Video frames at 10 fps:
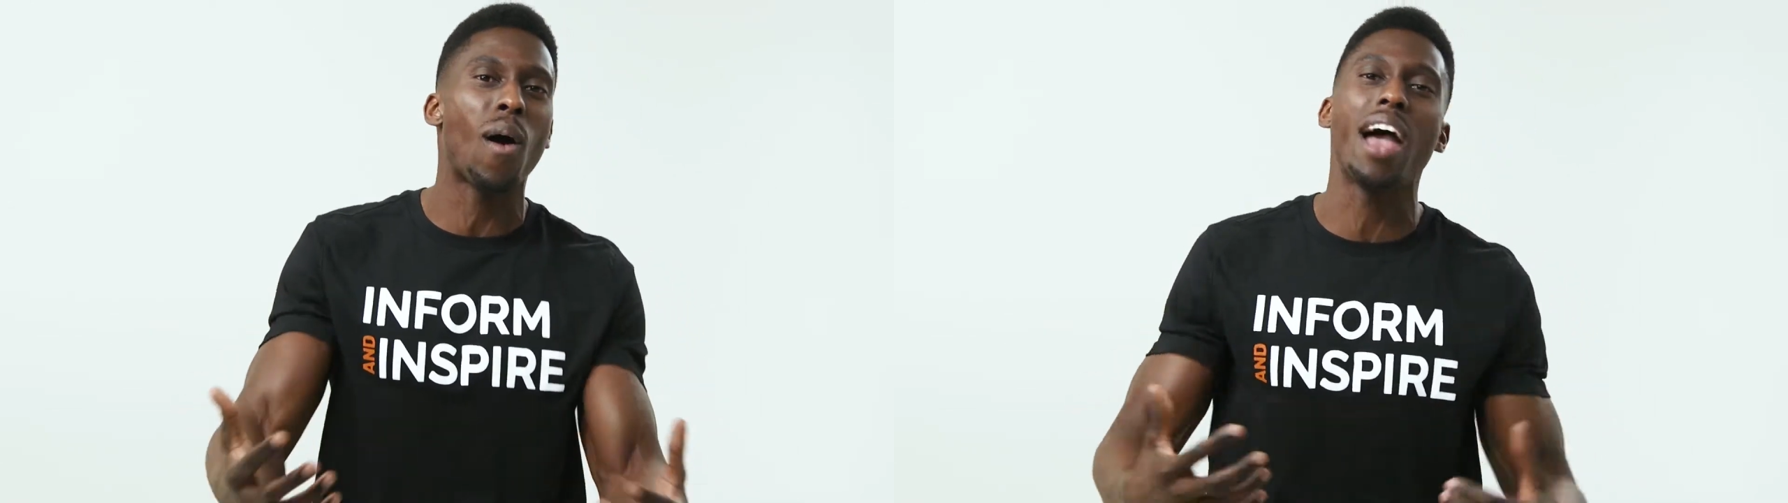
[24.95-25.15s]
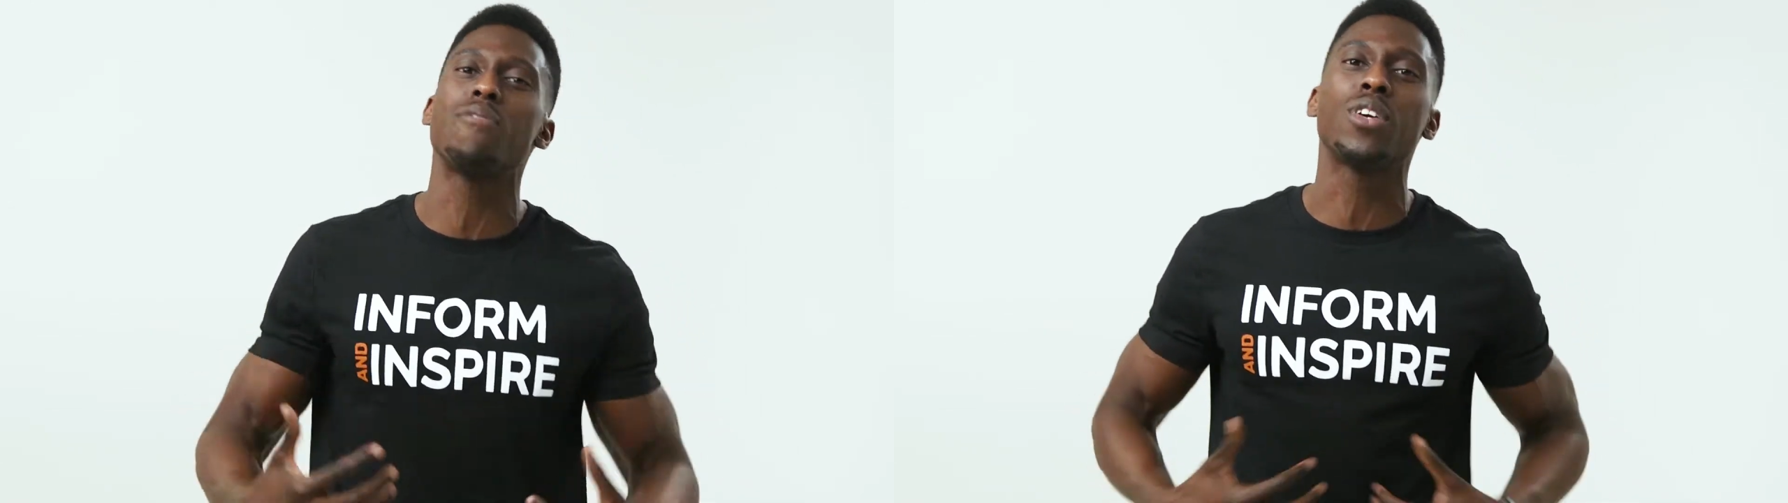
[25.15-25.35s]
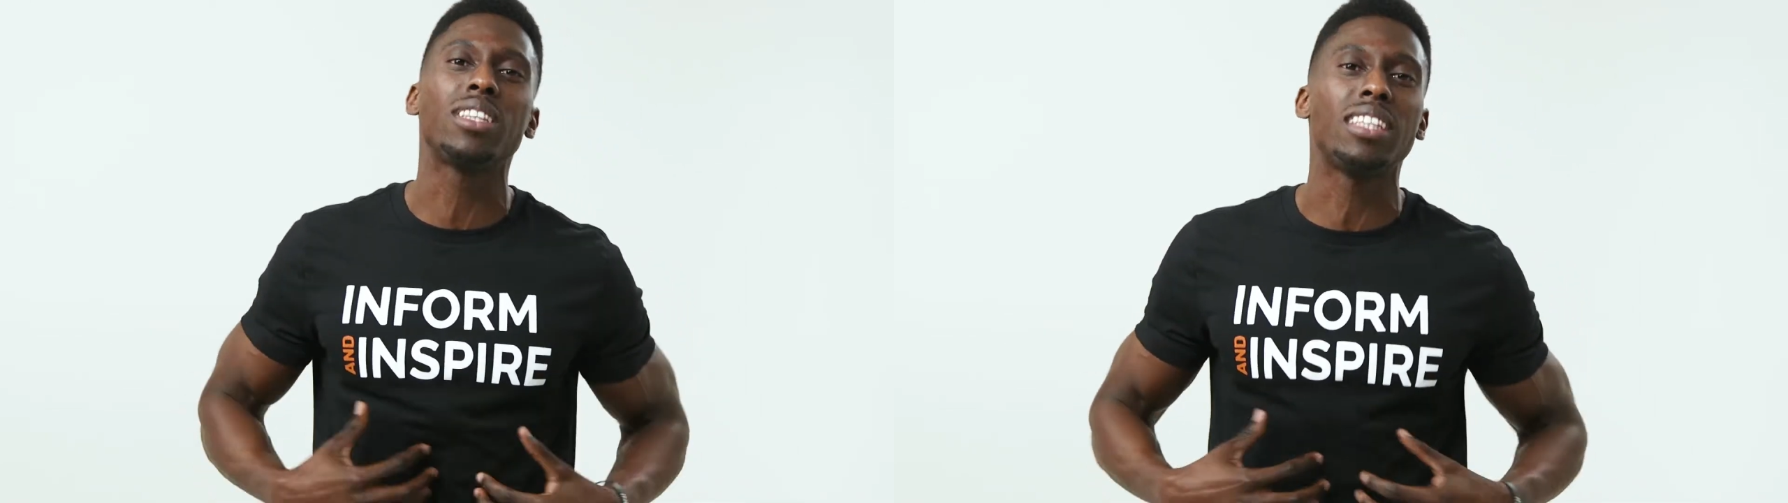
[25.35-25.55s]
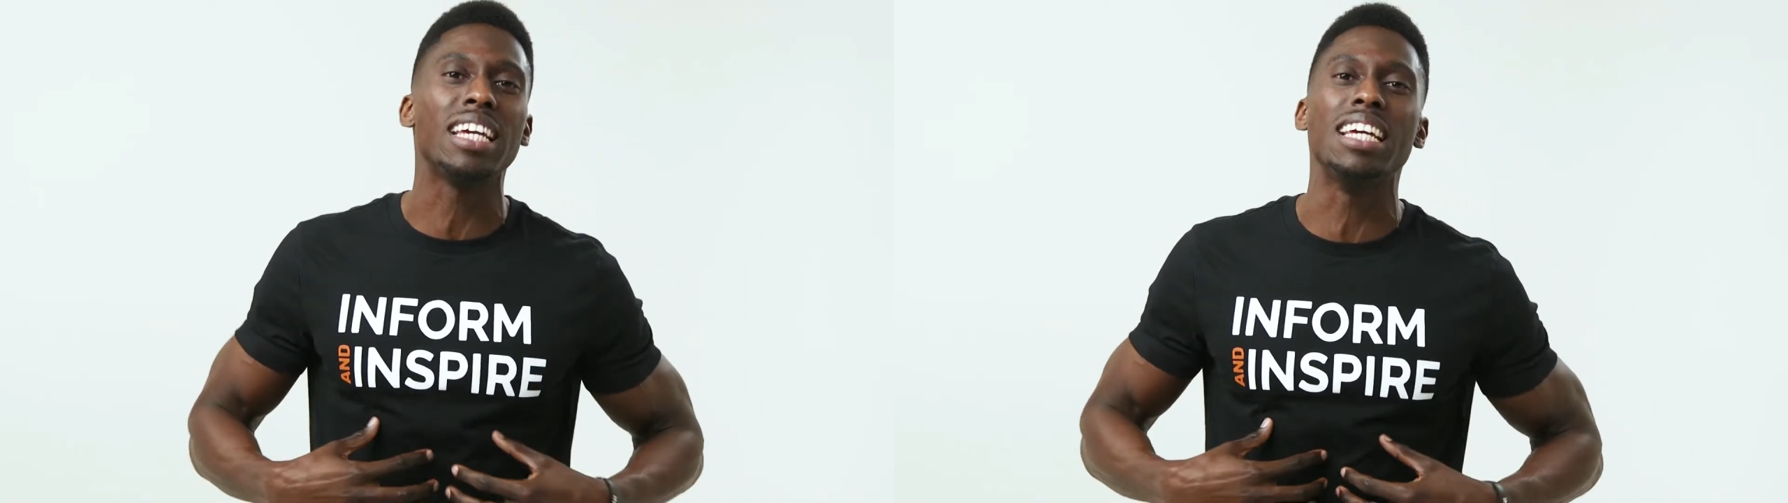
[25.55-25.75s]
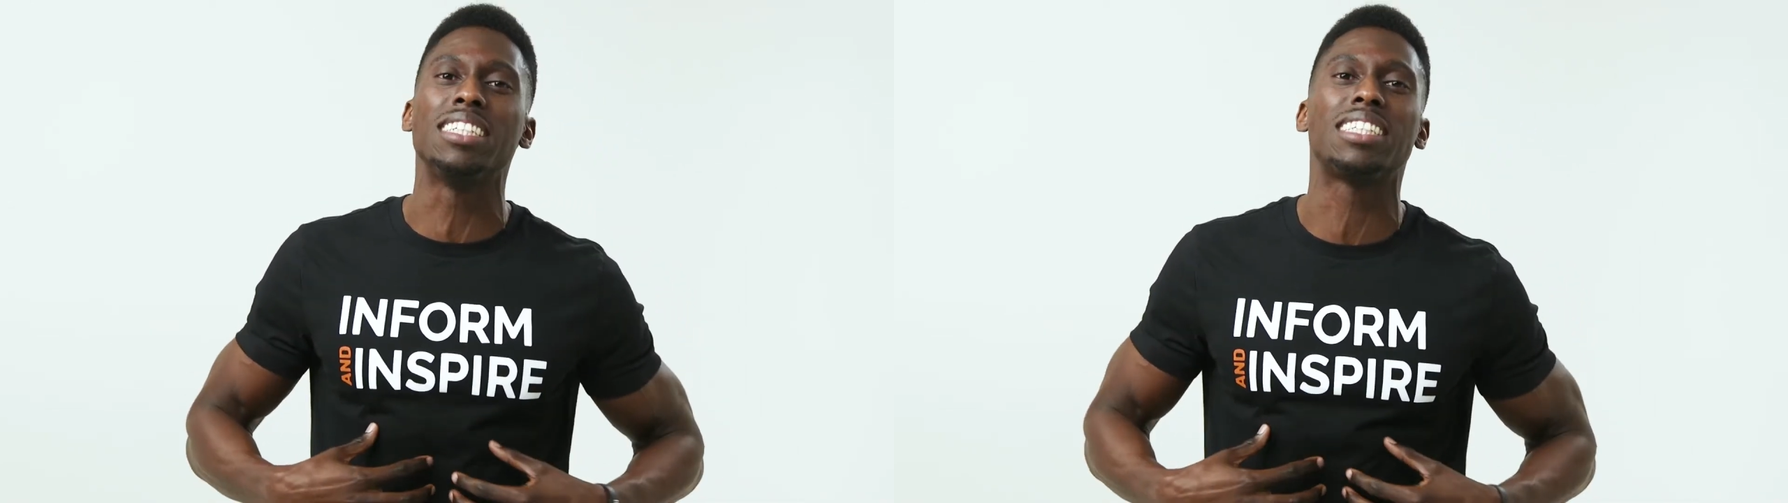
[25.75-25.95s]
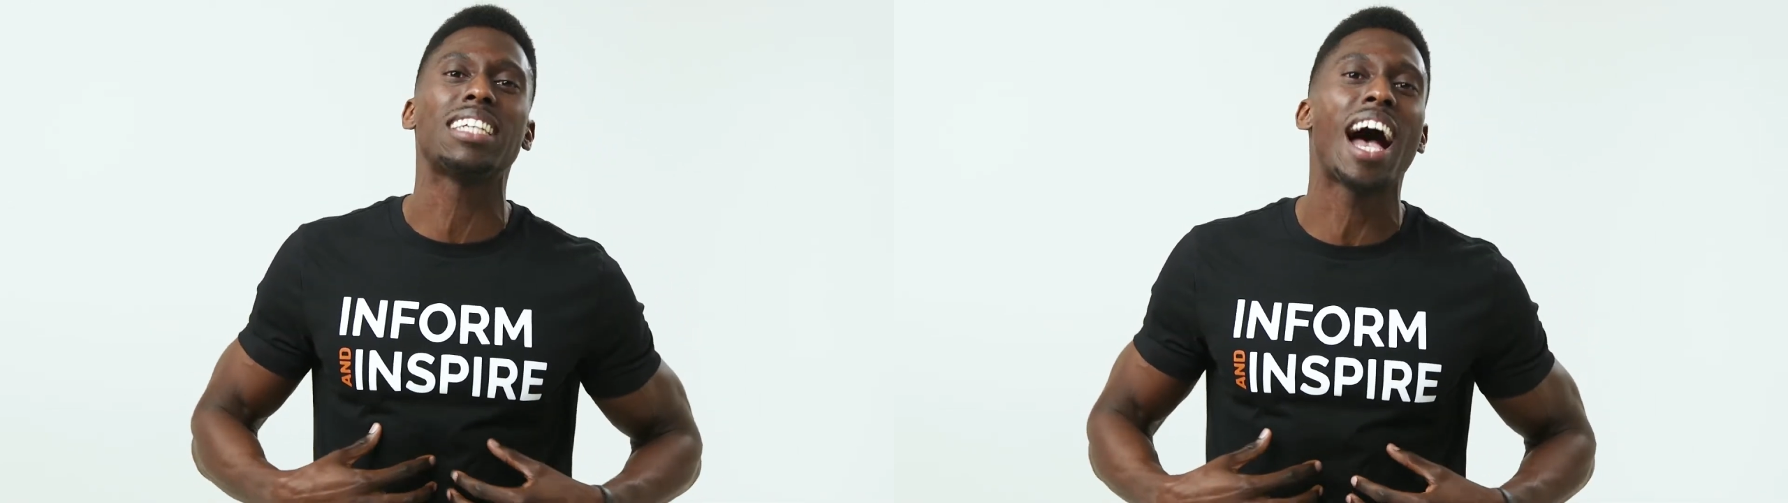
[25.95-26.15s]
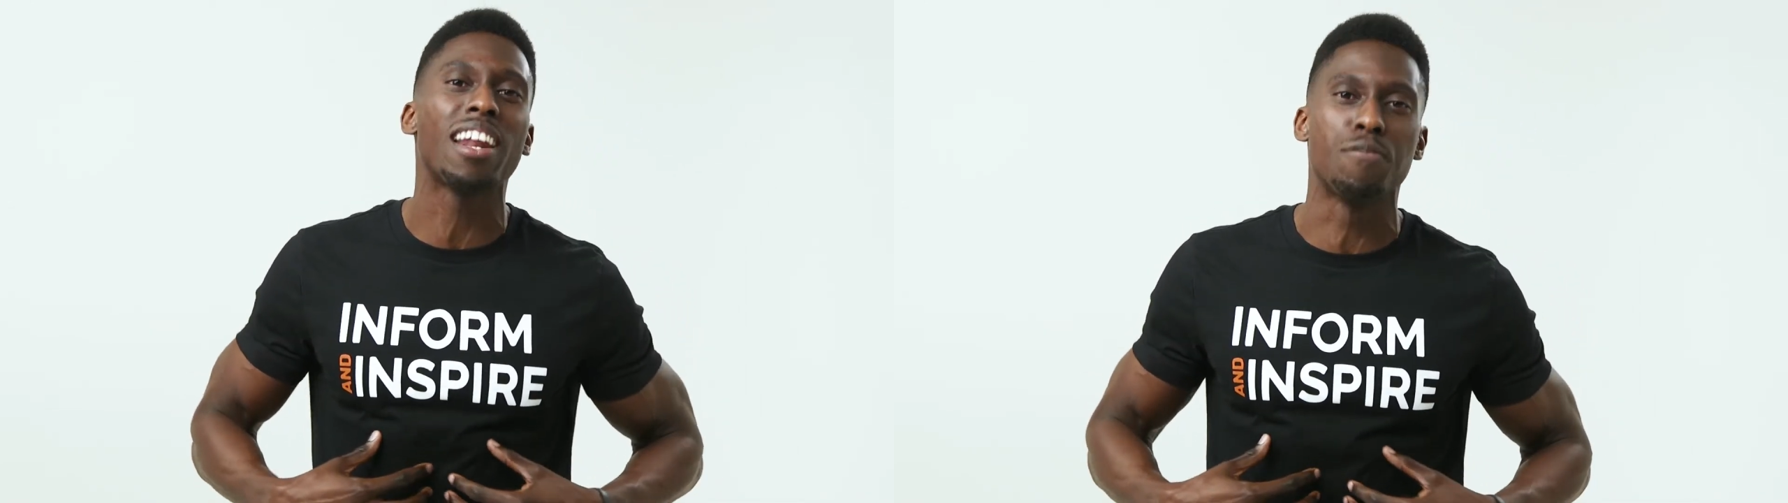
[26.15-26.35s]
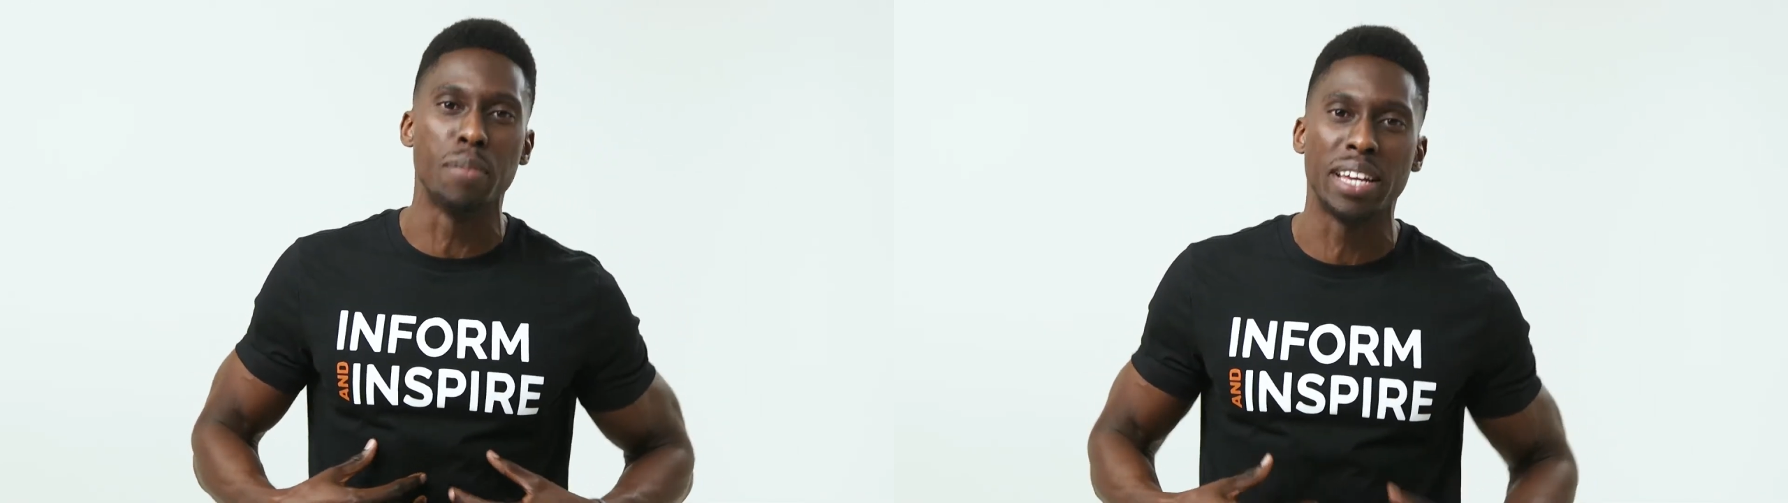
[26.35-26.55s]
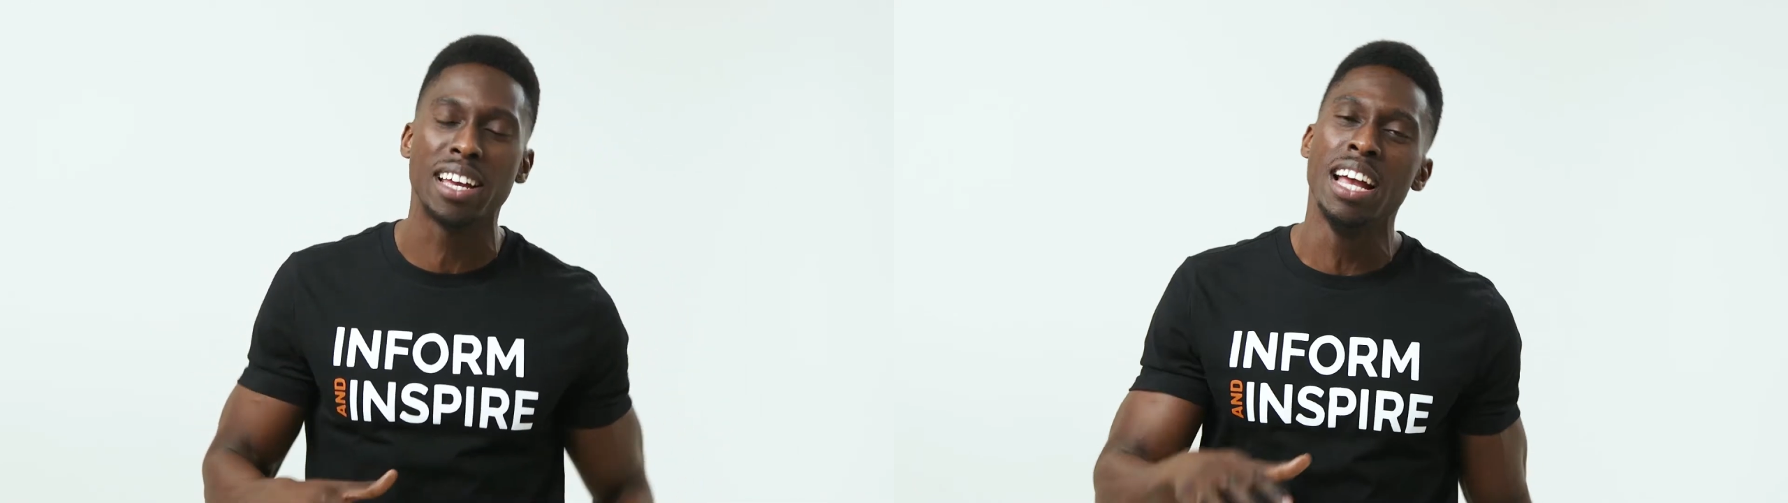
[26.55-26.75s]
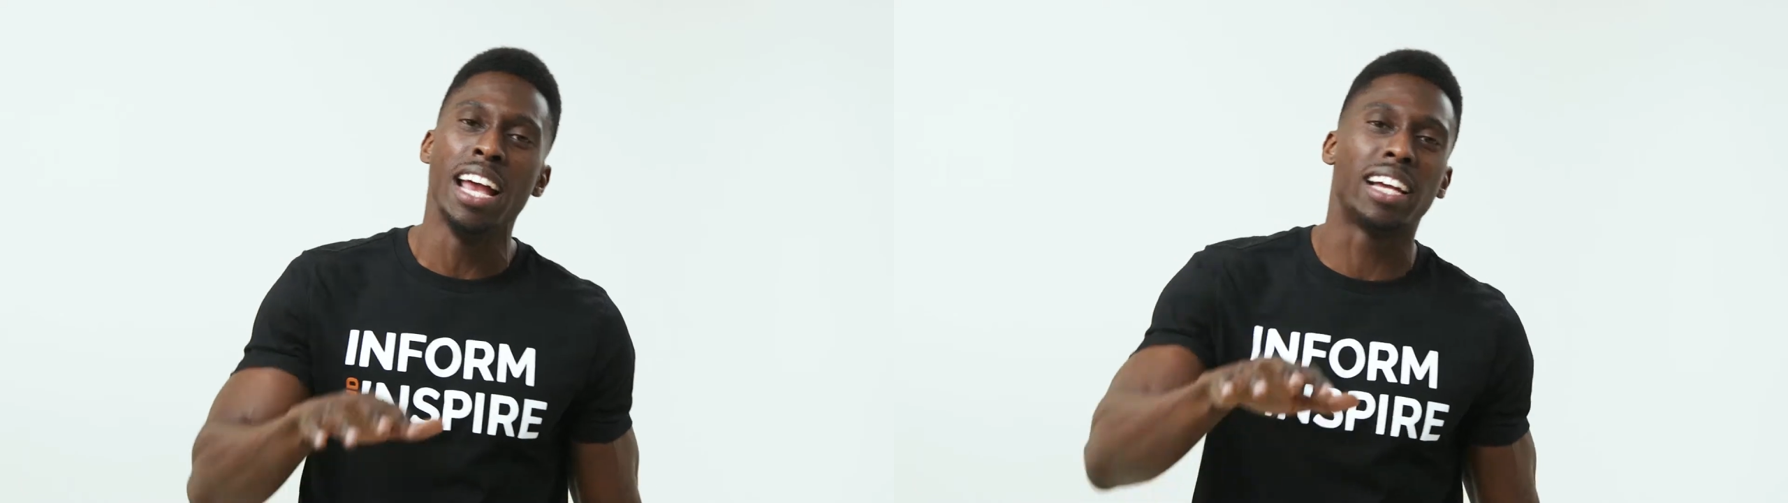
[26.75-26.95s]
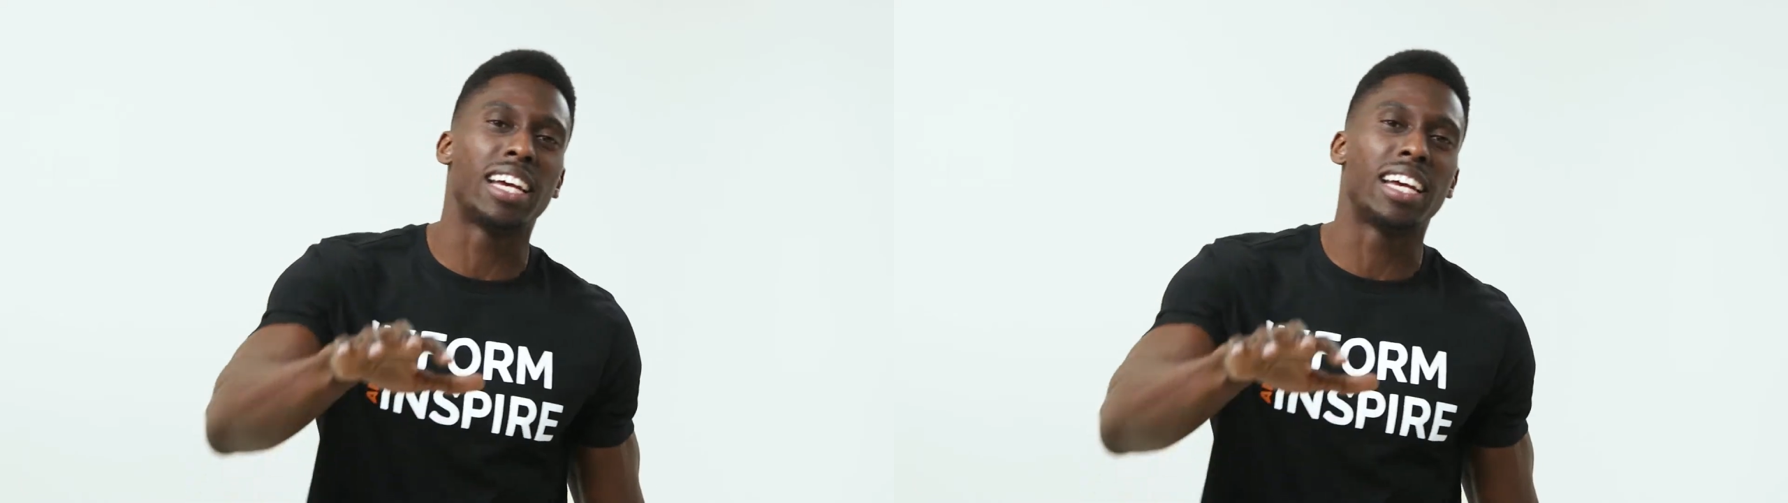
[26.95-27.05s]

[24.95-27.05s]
out everything inside of me